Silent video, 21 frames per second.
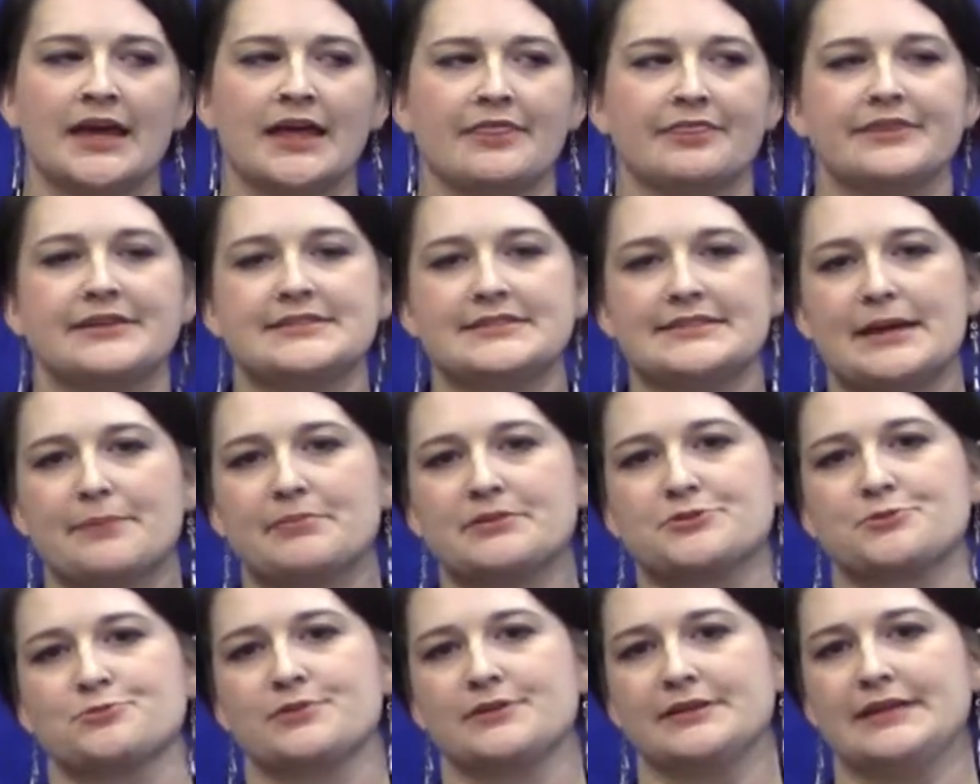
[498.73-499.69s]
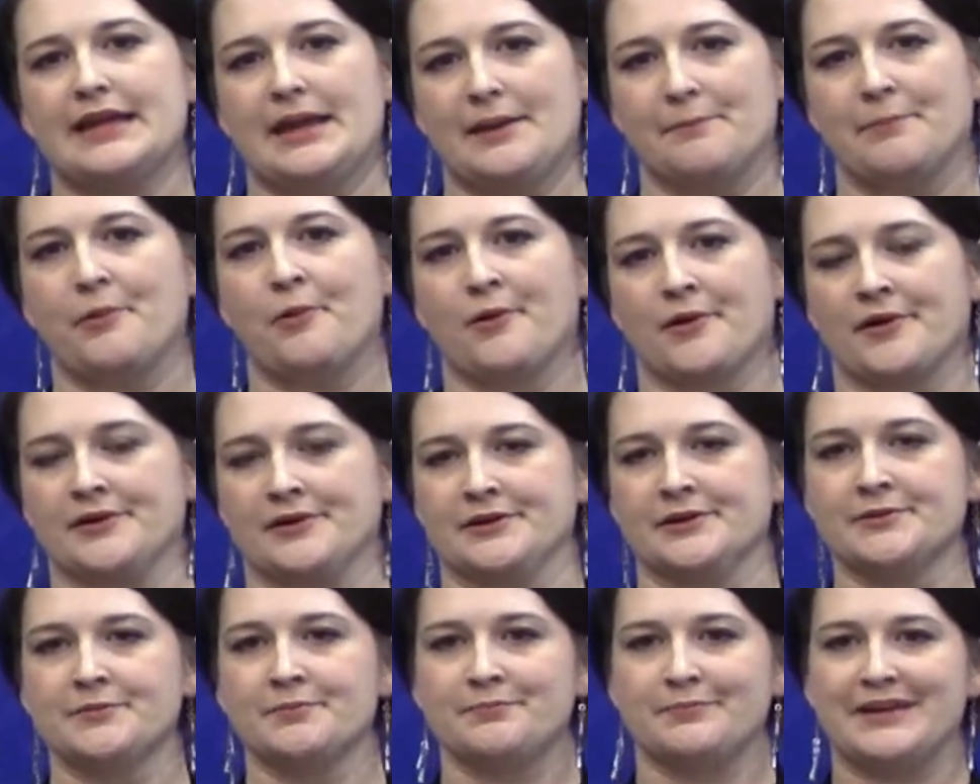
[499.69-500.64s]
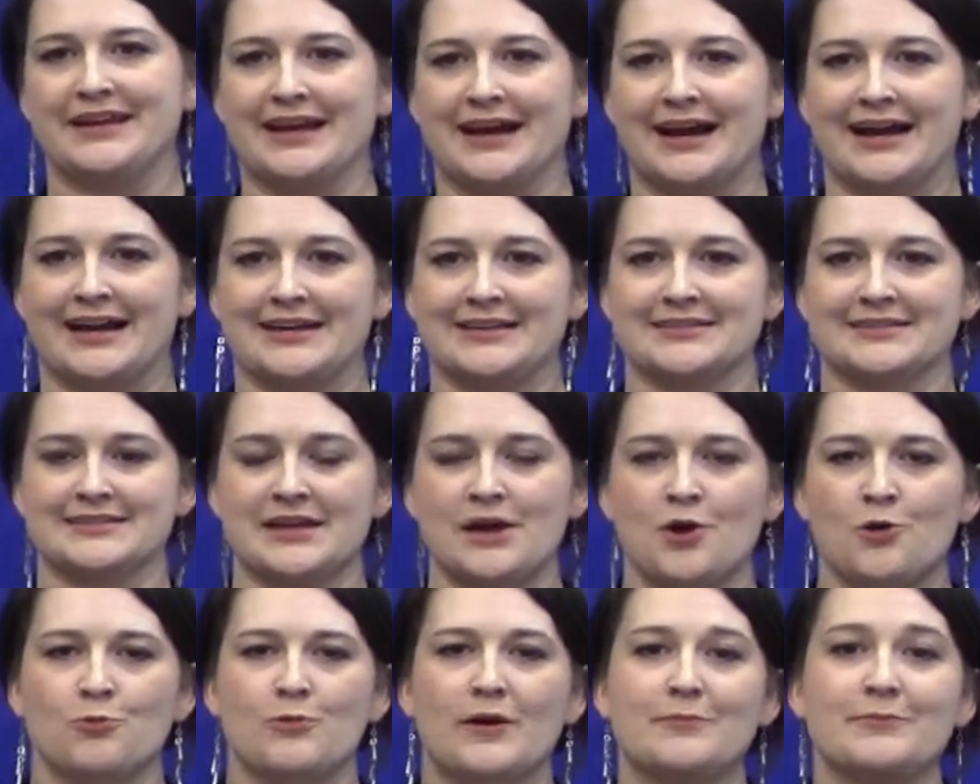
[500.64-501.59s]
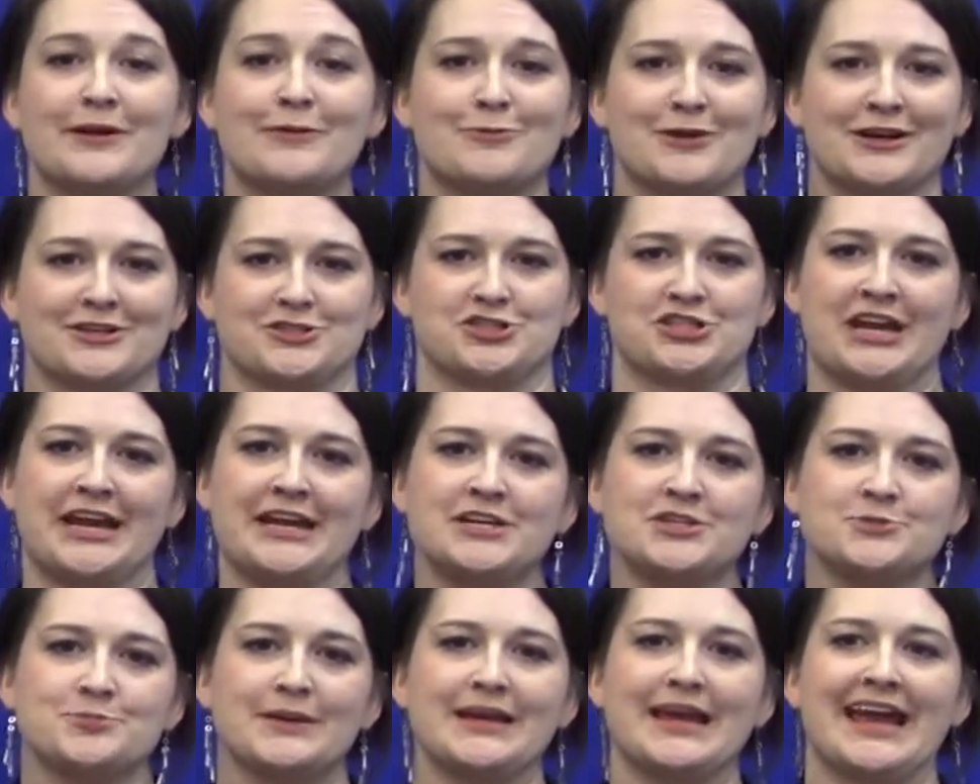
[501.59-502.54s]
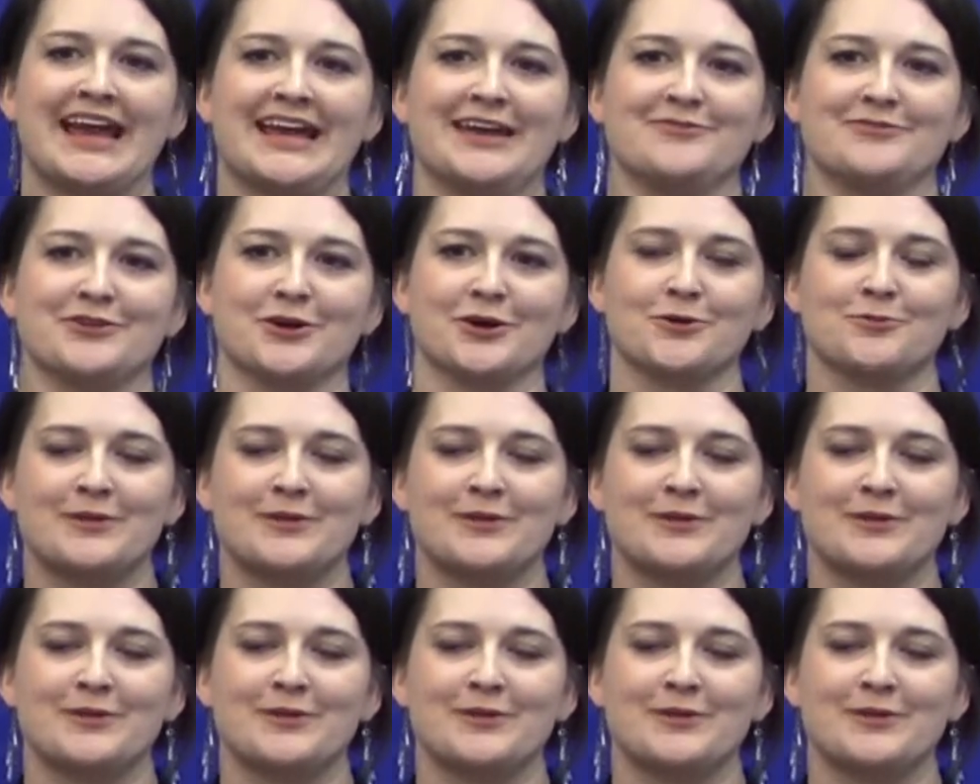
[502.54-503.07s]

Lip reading: This step is really important because when we want to change behavior,